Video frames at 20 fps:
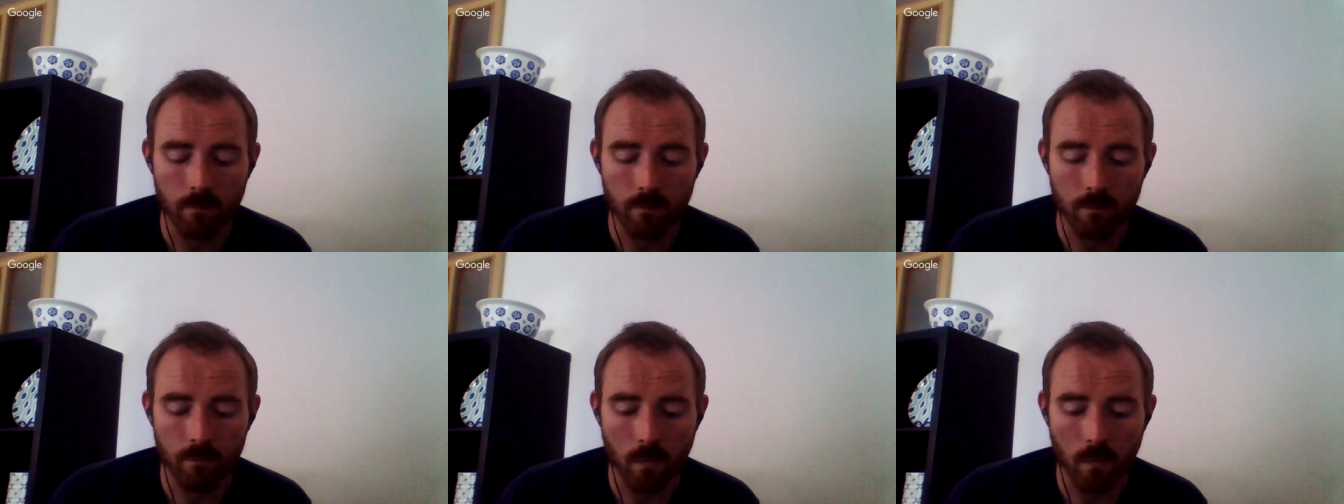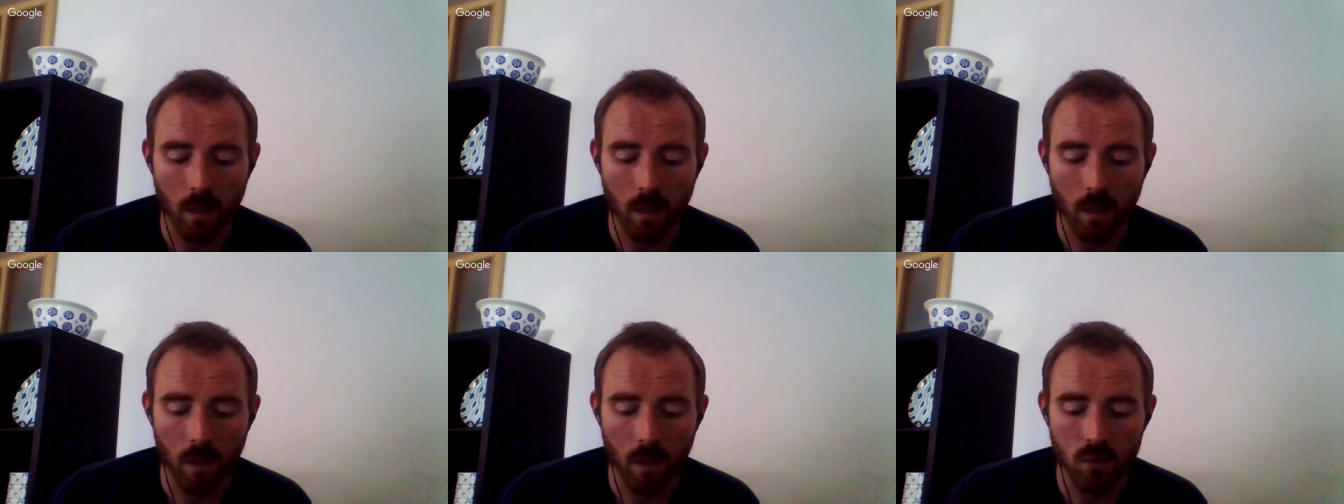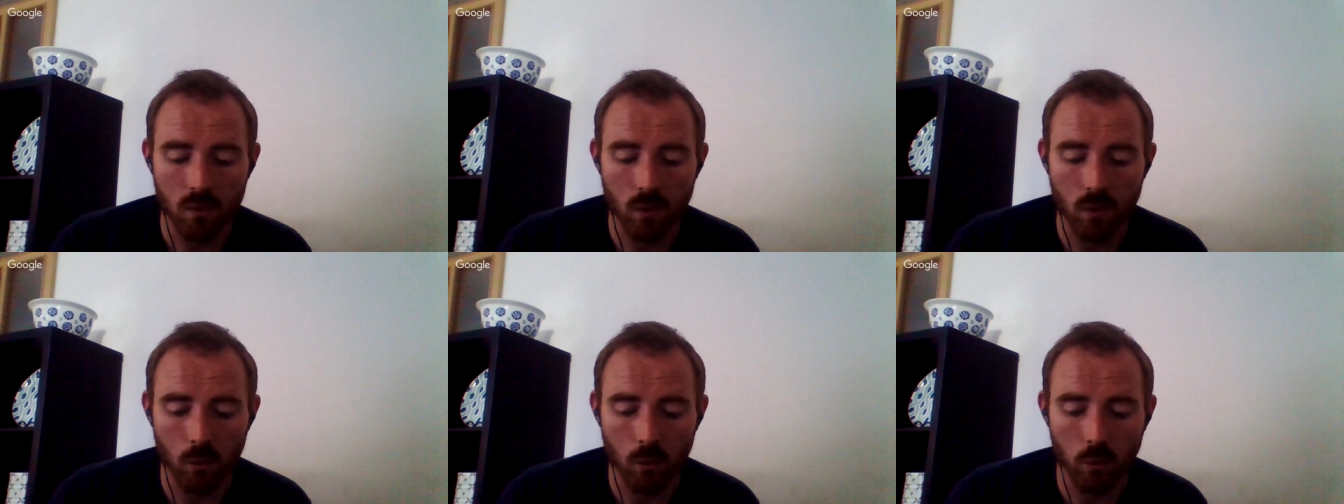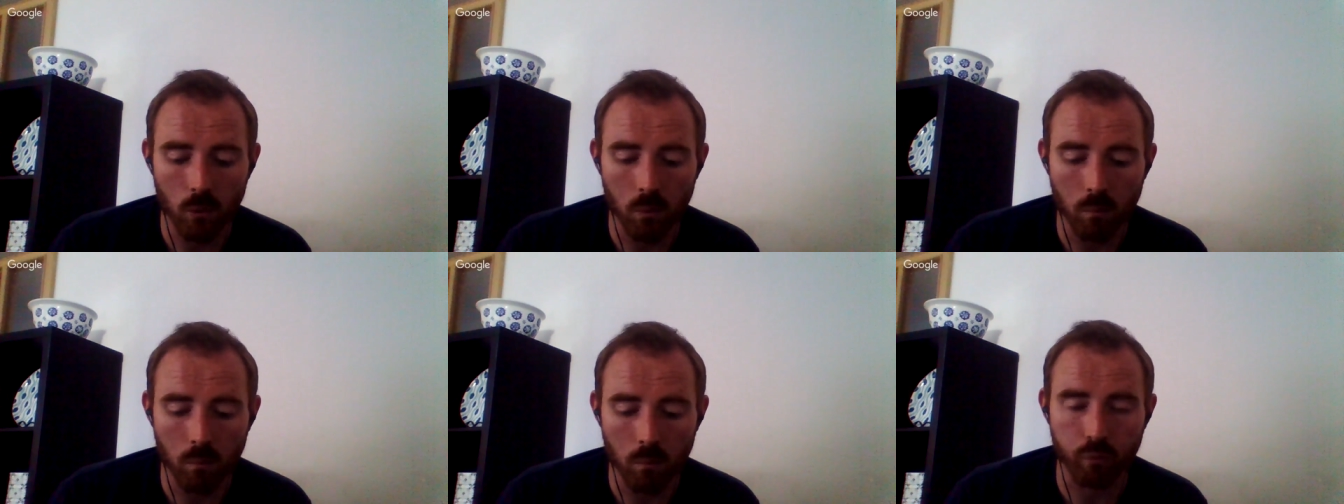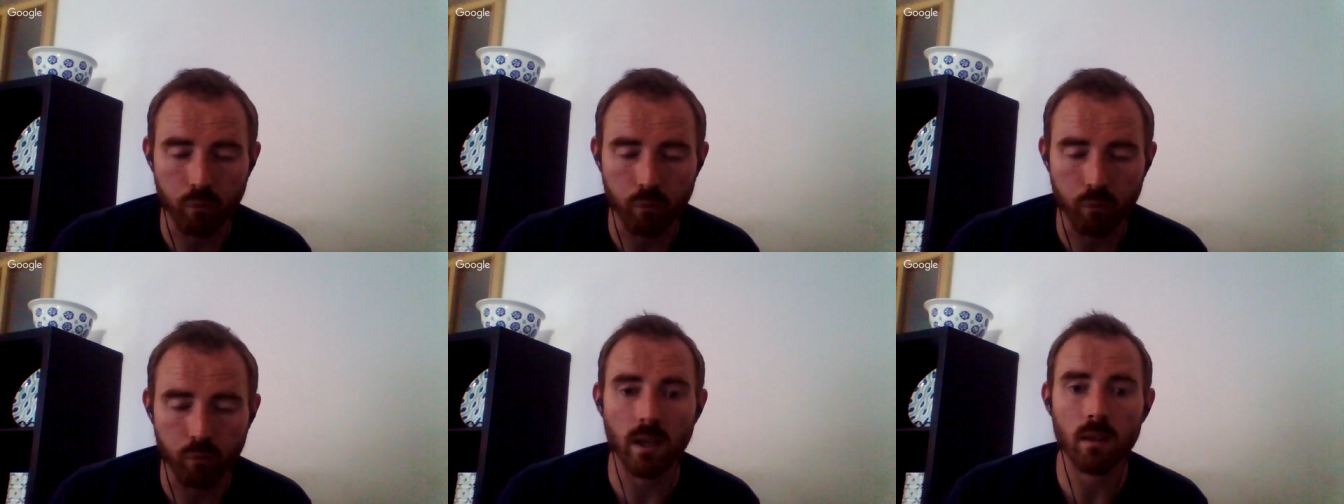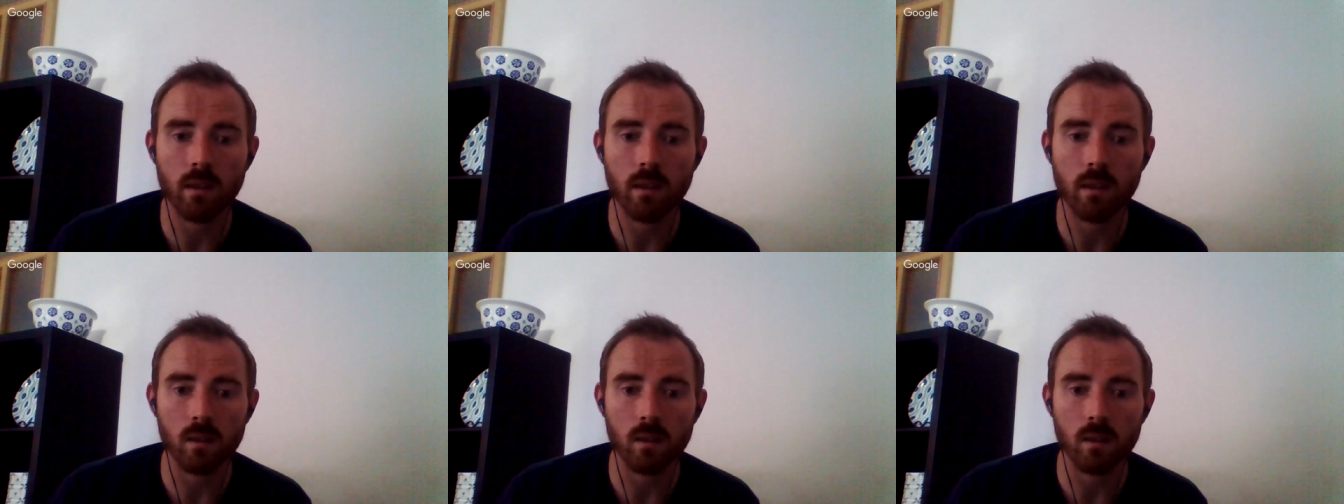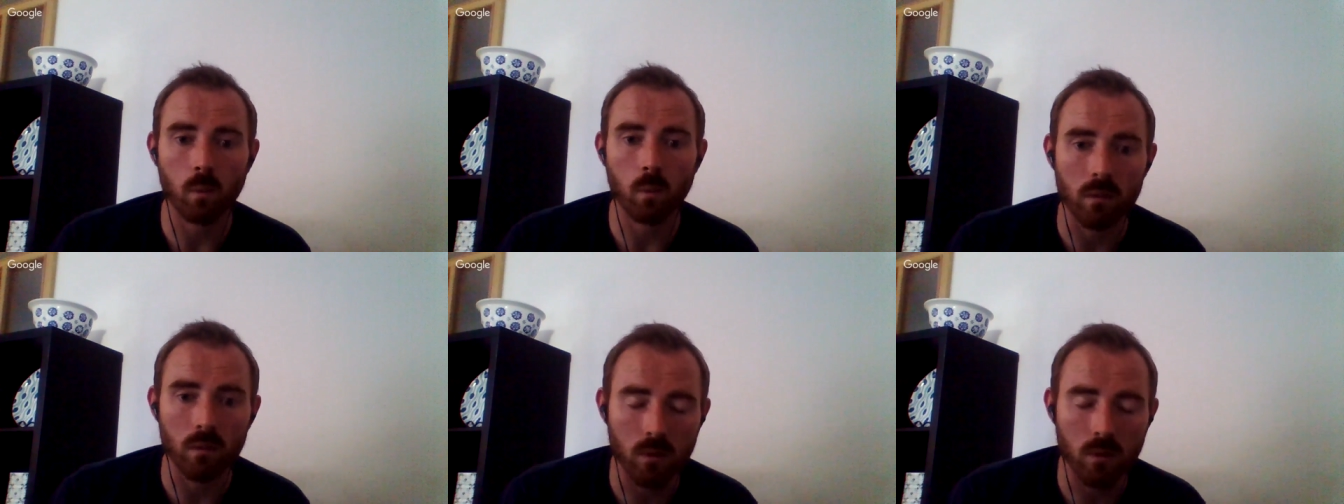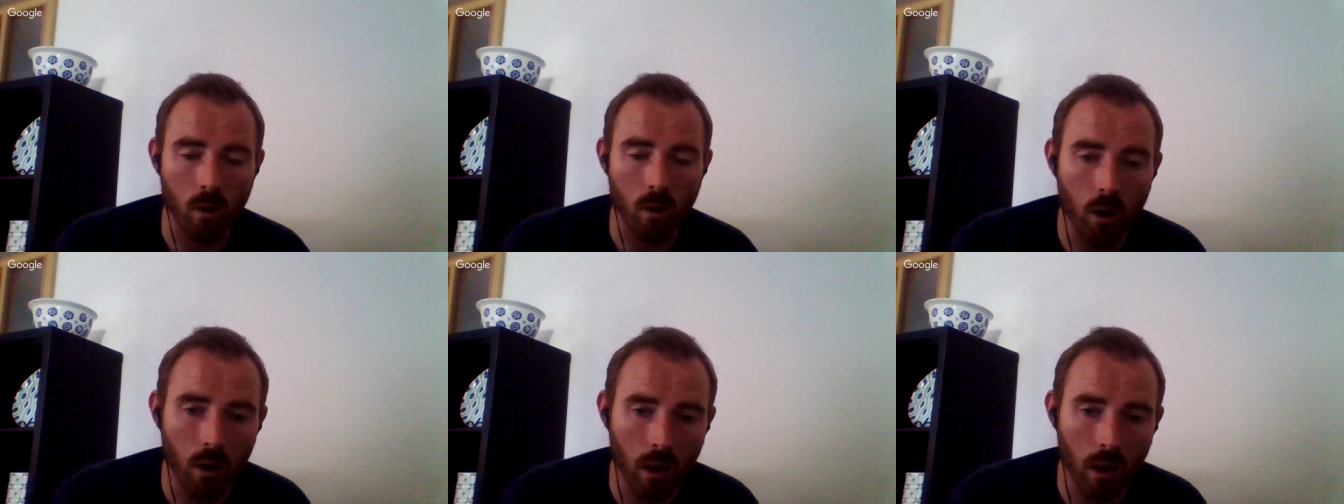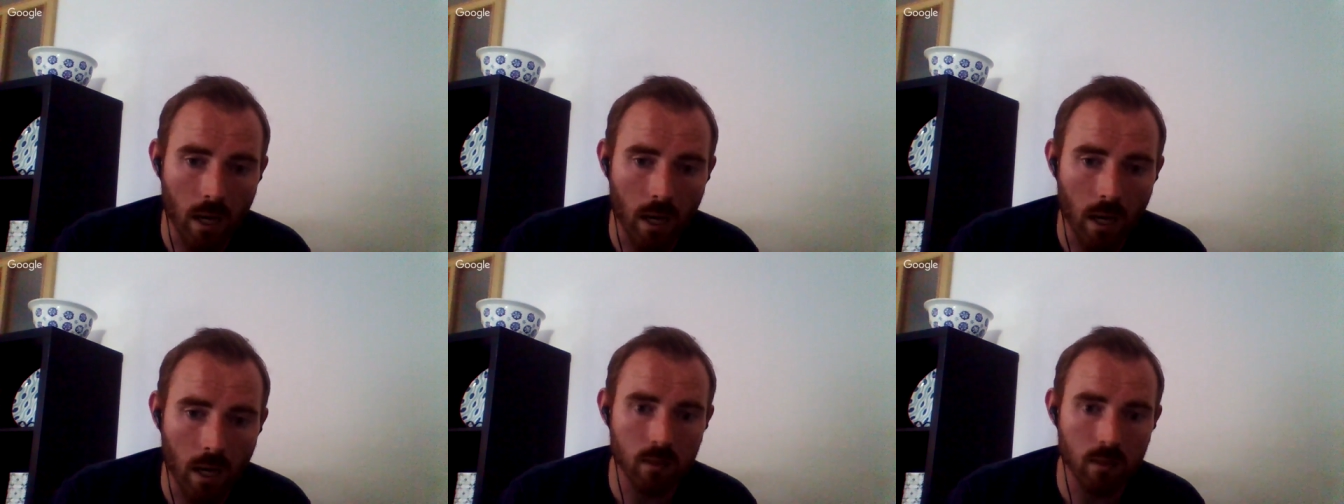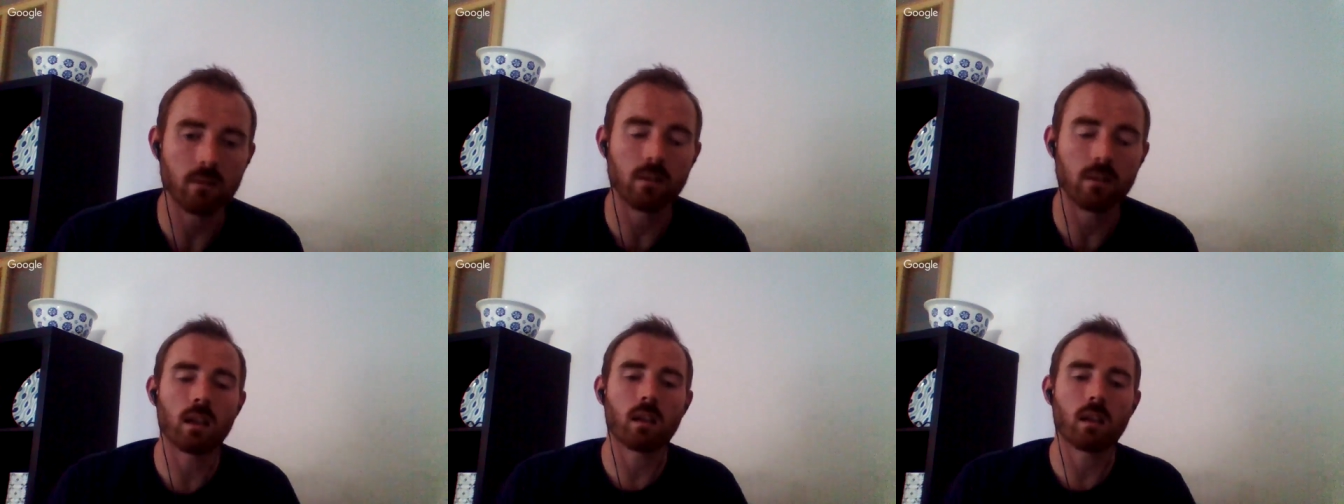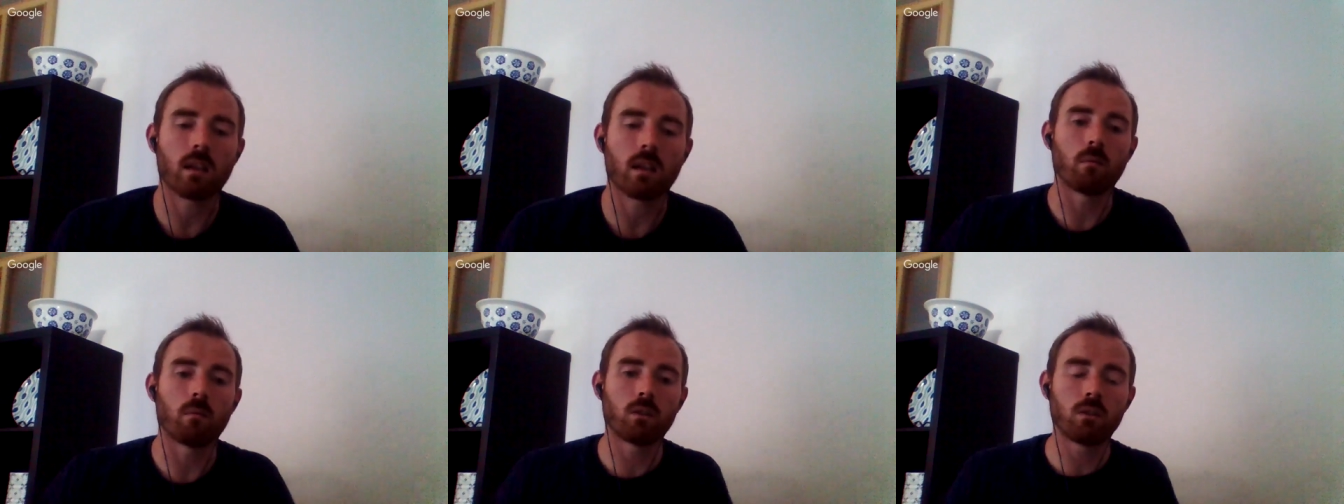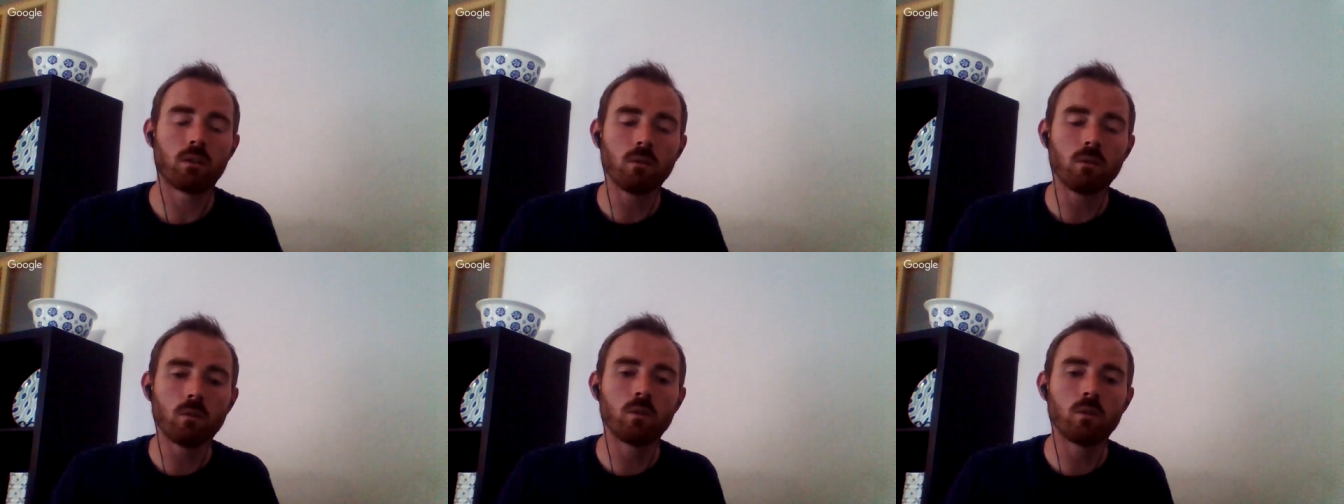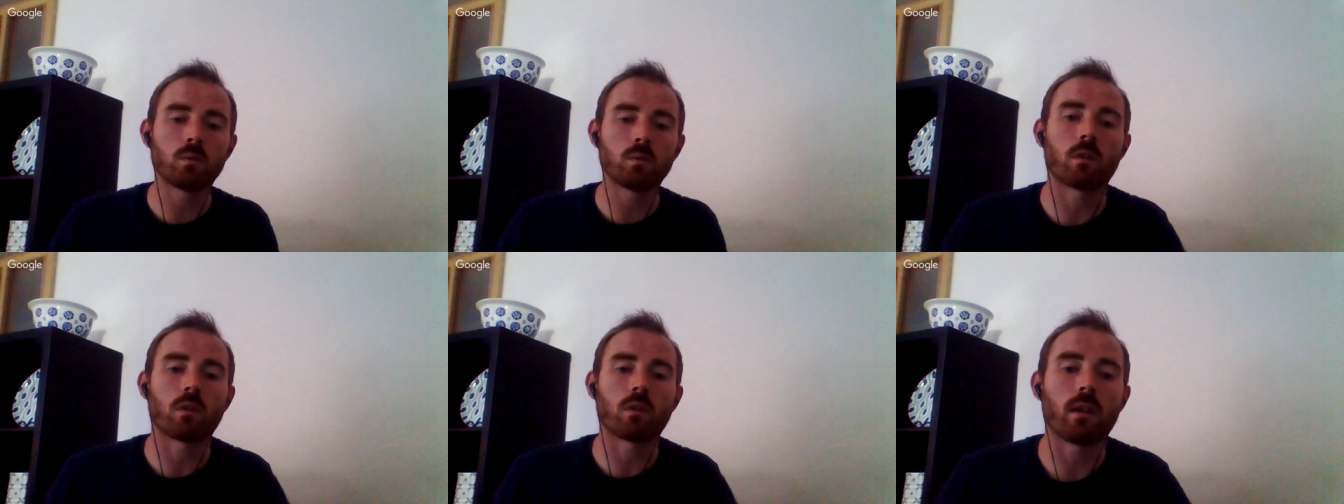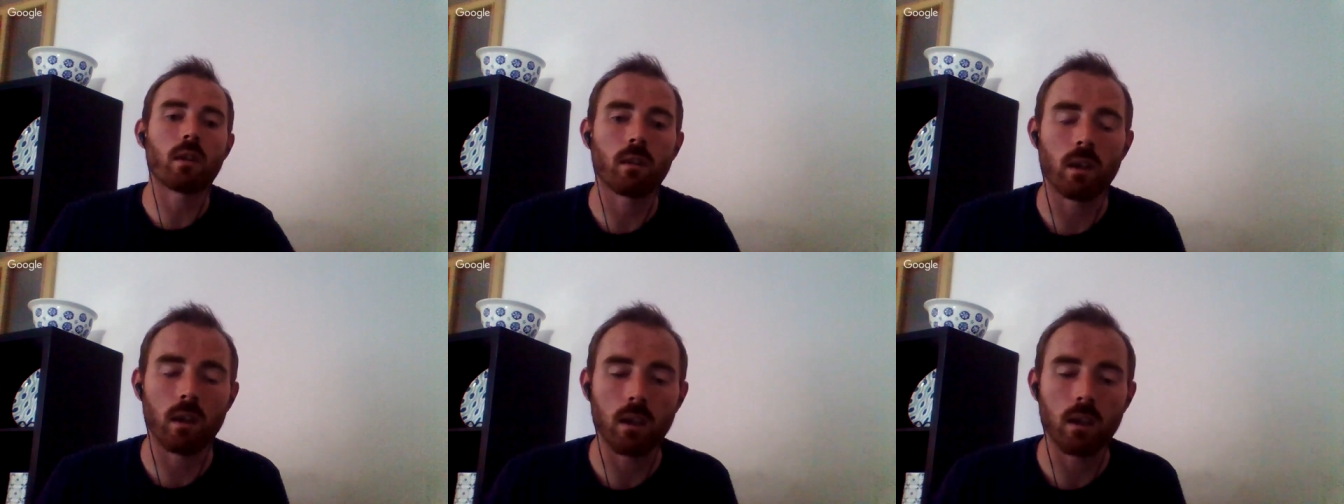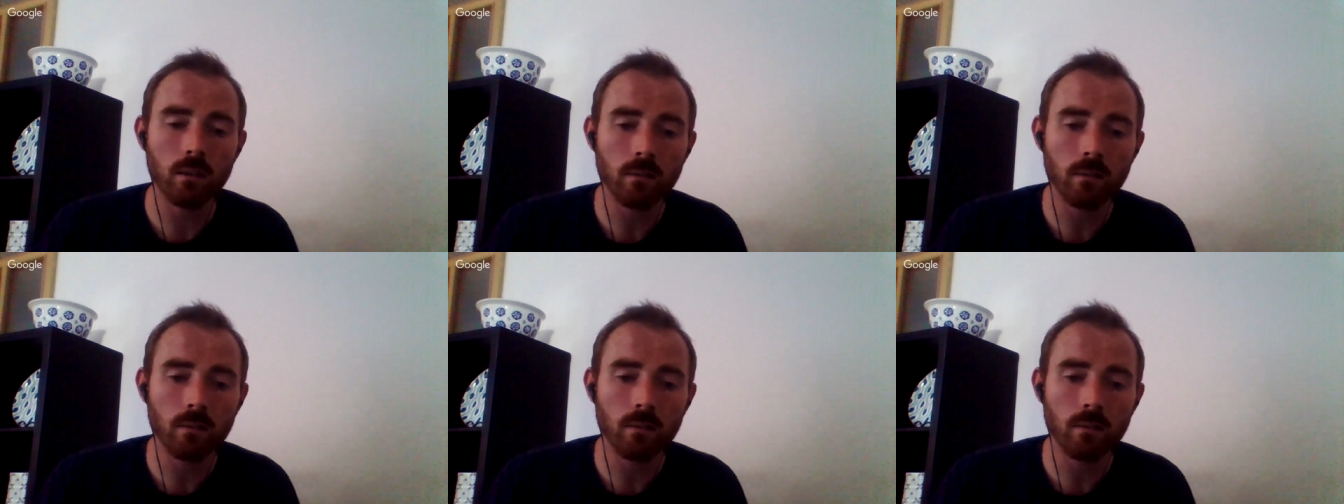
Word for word: to breathe as one. So all eight is to take a huge breath in,